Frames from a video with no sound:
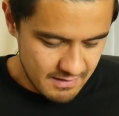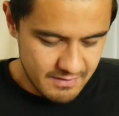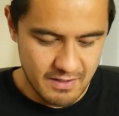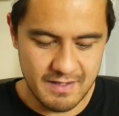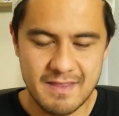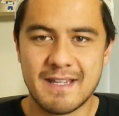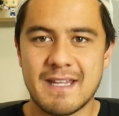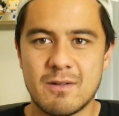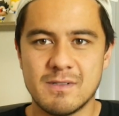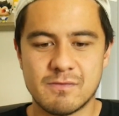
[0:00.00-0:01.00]
The only thing
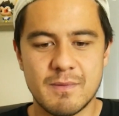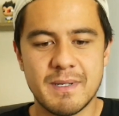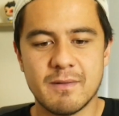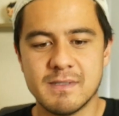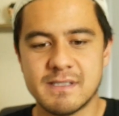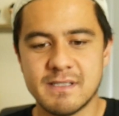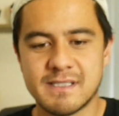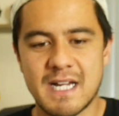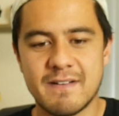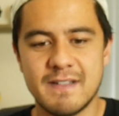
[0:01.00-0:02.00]
that it was ripping was the
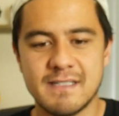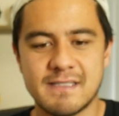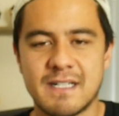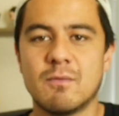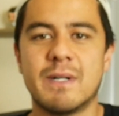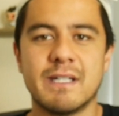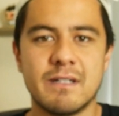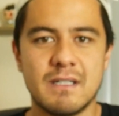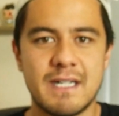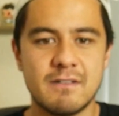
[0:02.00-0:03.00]
side of this, like one
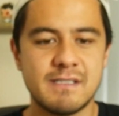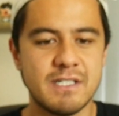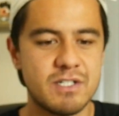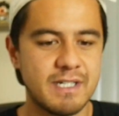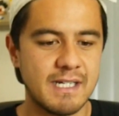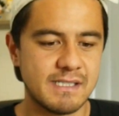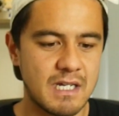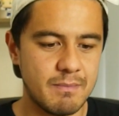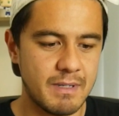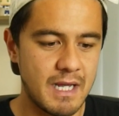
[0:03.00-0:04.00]
little layer of stitching has
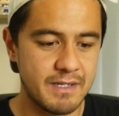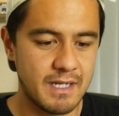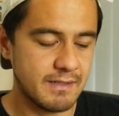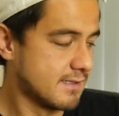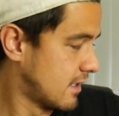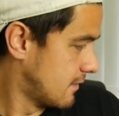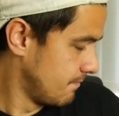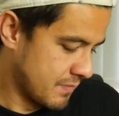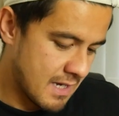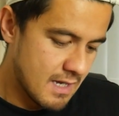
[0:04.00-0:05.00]
come undone. So
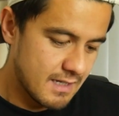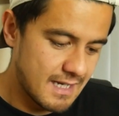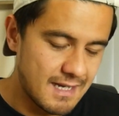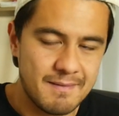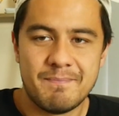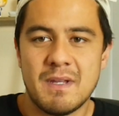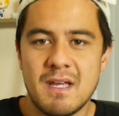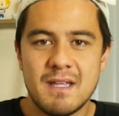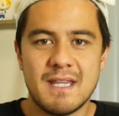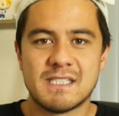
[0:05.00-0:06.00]
yeah,
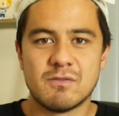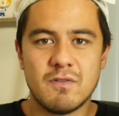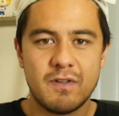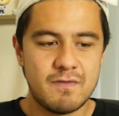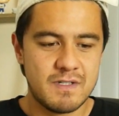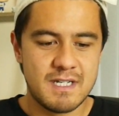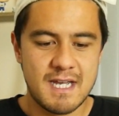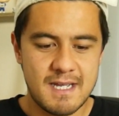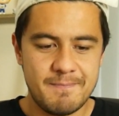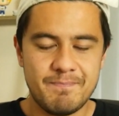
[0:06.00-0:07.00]
that's the review for
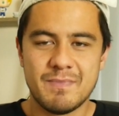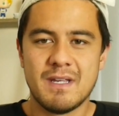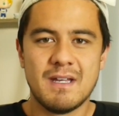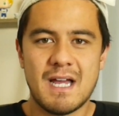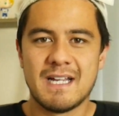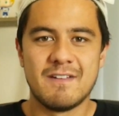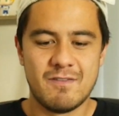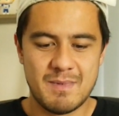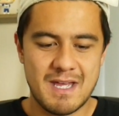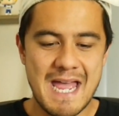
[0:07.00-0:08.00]
today. I give
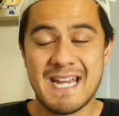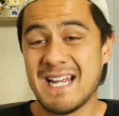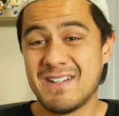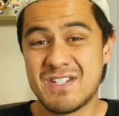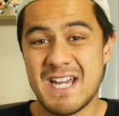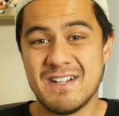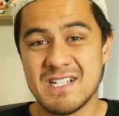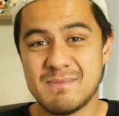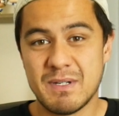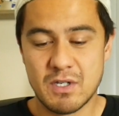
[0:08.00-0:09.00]
them an 8 out of 10
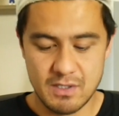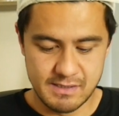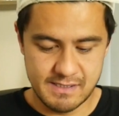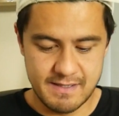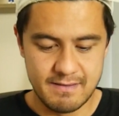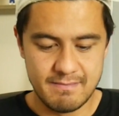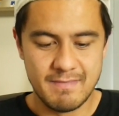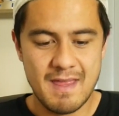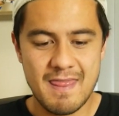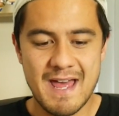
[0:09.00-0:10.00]
just because
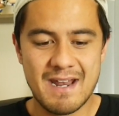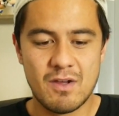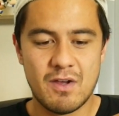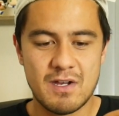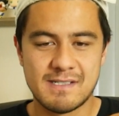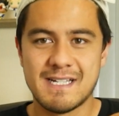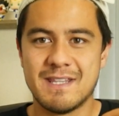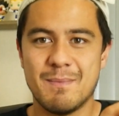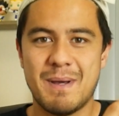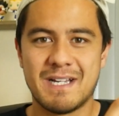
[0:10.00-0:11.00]
that hurts at
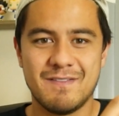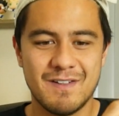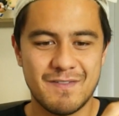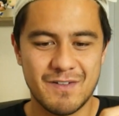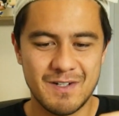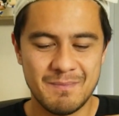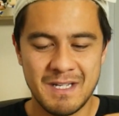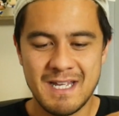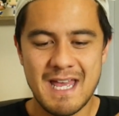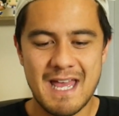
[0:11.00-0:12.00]
the back of your foot,
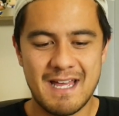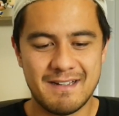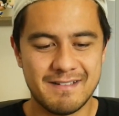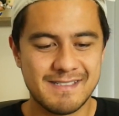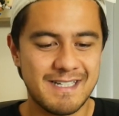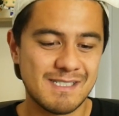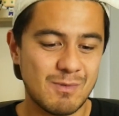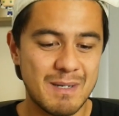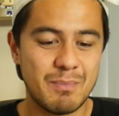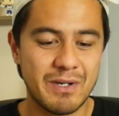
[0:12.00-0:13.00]
and so that's
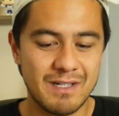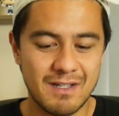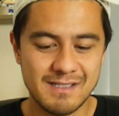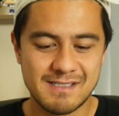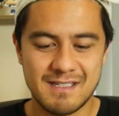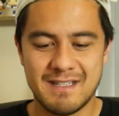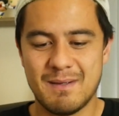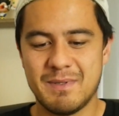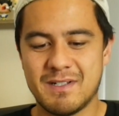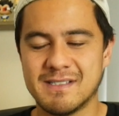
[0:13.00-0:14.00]
1 point lost. And then
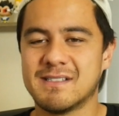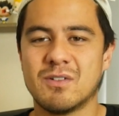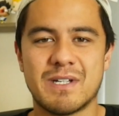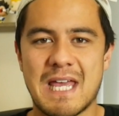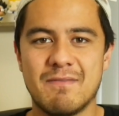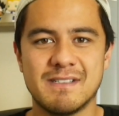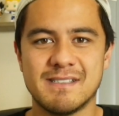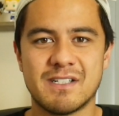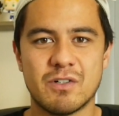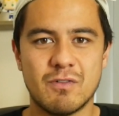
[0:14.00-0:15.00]
because it's all canvas,
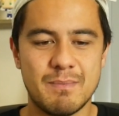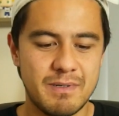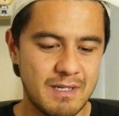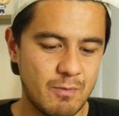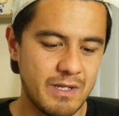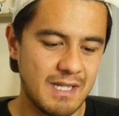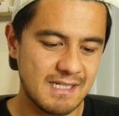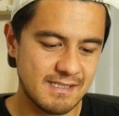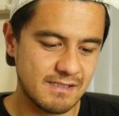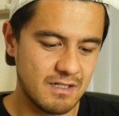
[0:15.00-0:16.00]
it's going to rip, it won't
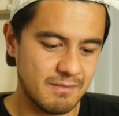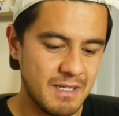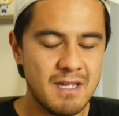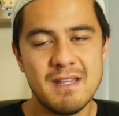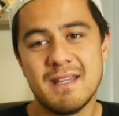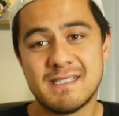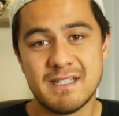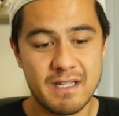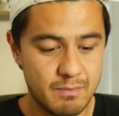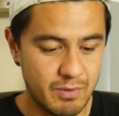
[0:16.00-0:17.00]
last as long. That's
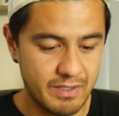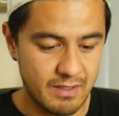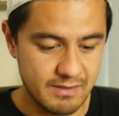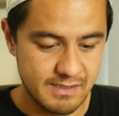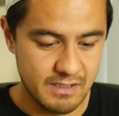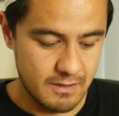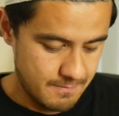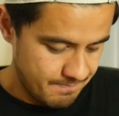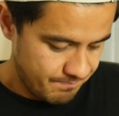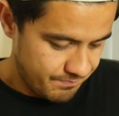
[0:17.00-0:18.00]
another point lost. So
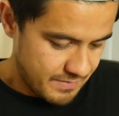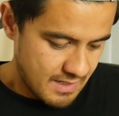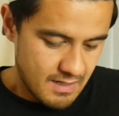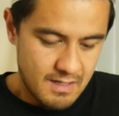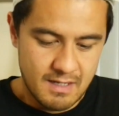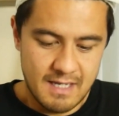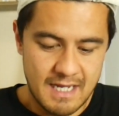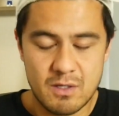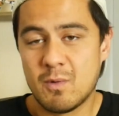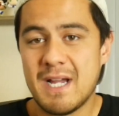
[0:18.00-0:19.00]

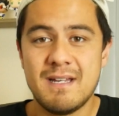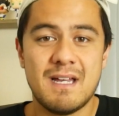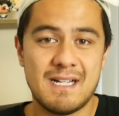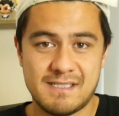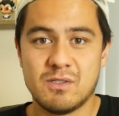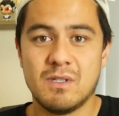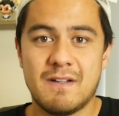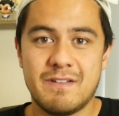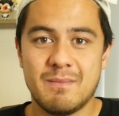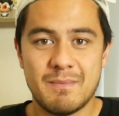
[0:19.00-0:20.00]
either way, I still
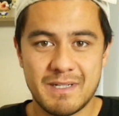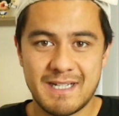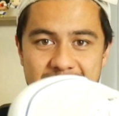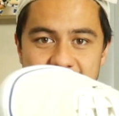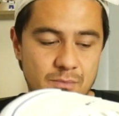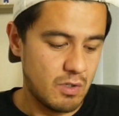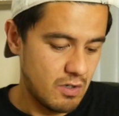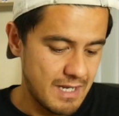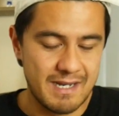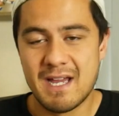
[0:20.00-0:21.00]
love them. I'm going to get some
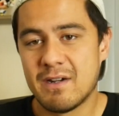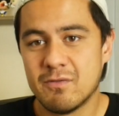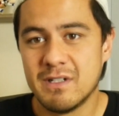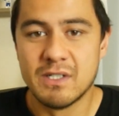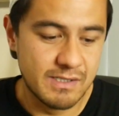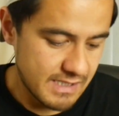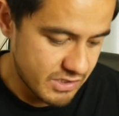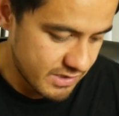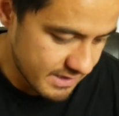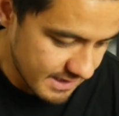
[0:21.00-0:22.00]
more, and I had a really good
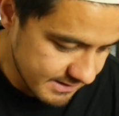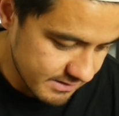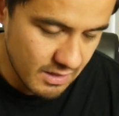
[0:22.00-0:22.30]
session today, so